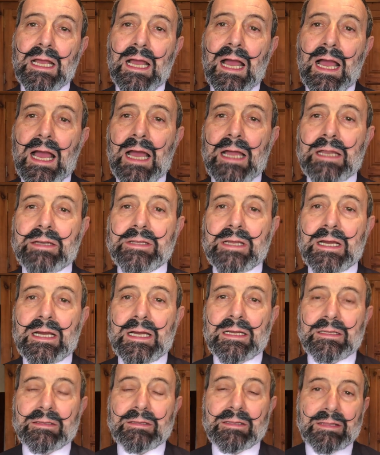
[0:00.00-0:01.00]
and
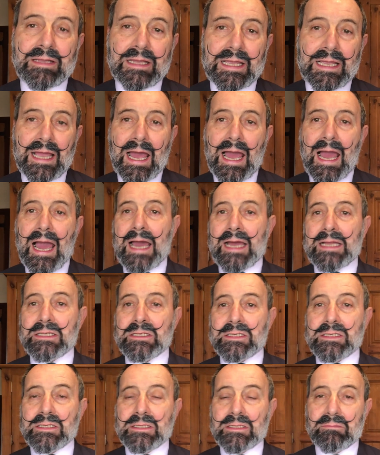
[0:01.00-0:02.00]
it
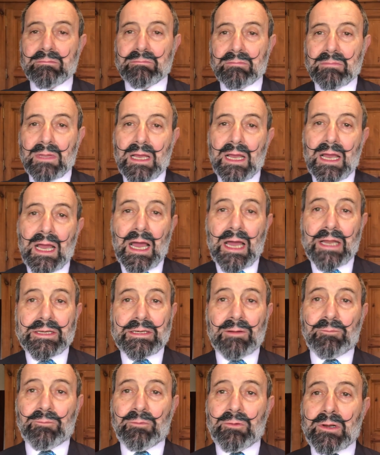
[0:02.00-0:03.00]
adds a
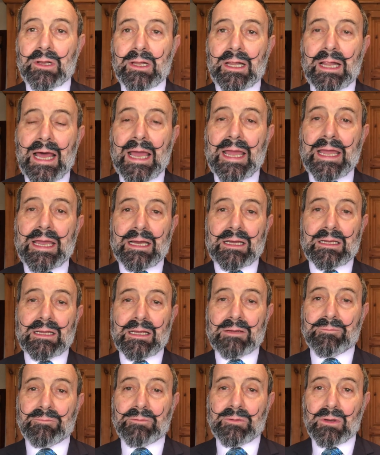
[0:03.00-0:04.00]
different layer,
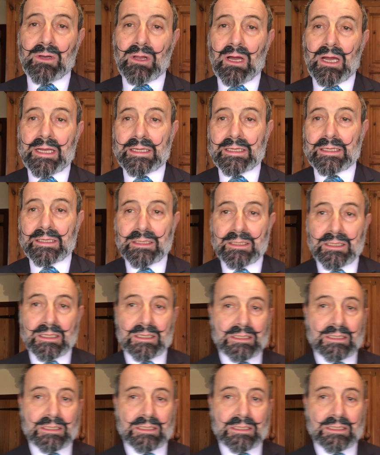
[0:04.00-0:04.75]
if you like.